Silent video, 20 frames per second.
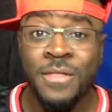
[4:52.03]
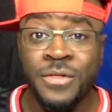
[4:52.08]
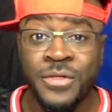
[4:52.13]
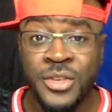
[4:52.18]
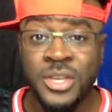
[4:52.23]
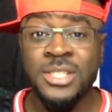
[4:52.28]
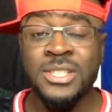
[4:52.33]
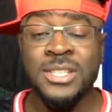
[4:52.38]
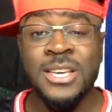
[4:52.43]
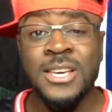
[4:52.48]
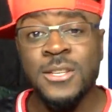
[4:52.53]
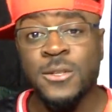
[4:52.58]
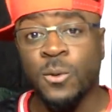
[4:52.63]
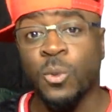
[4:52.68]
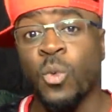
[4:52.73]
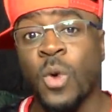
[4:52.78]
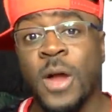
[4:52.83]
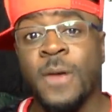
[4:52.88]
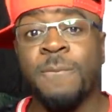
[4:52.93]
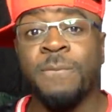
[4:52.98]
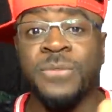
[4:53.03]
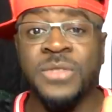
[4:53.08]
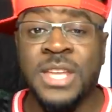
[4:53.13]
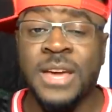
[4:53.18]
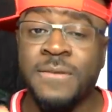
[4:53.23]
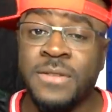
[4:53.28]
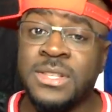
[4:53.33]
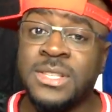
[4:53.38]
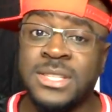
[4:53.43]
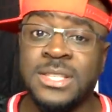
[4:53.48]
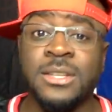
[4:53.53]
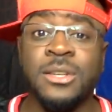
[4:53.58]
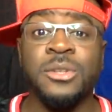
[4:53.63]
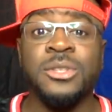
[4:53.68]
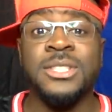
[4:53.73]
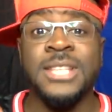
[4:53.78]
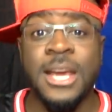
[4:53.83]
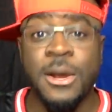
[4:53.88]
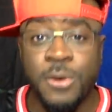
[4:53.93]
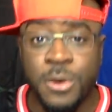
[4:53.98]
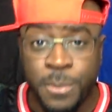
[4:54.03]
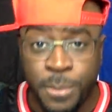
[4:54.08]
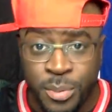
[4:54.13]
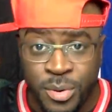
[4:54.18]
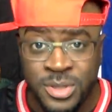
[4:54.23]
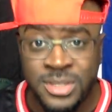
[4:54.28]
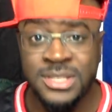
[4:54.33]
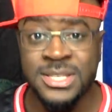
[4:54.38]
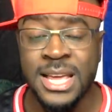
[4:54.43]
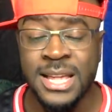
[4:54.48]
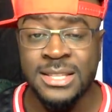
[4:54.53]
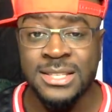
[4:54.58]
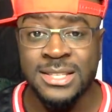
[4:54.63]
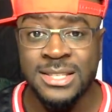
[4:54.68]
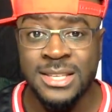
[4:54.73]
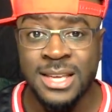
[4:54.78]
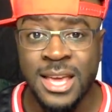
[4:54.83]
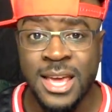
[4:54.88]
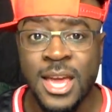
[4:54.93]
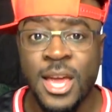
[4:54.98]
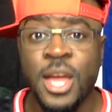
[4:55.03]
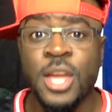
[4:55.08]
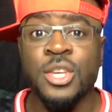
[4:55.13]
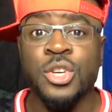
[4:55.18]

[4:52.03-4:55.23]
This is what Devin Singletary presents.